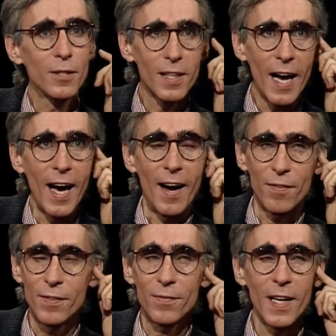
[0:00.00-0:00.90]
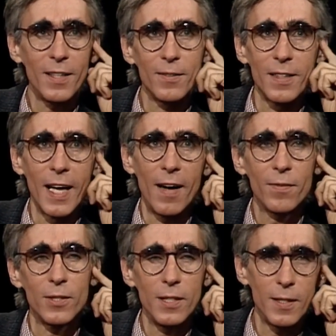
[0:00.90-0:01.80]
And to laugh. If I don't
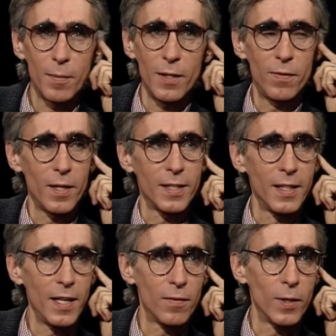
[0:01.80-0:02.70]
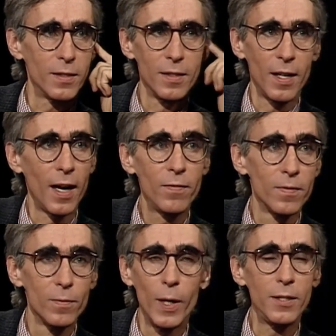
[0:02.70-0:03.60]
laugh or see somebody fall in love,
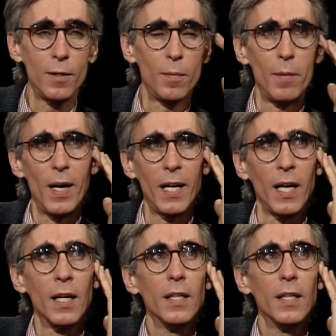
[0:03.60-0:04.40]
I've wasted my money.